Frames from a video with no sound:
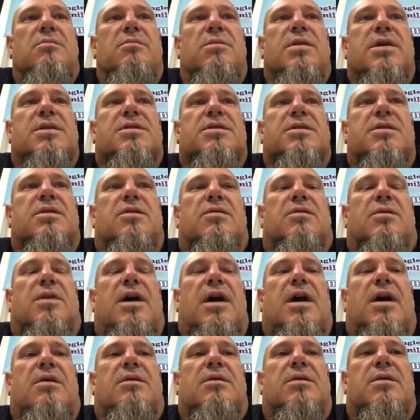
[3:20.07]
messing
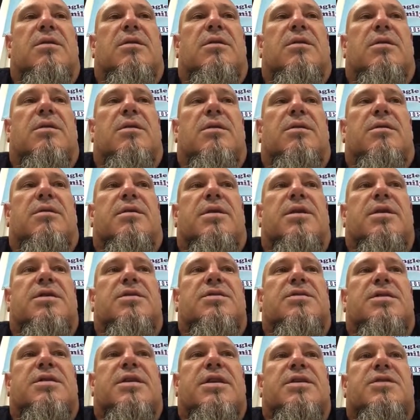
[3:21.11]
around, and
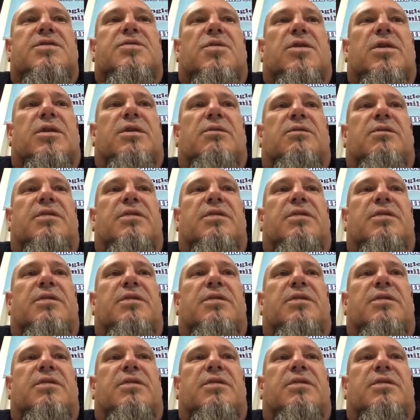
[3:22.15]
things things were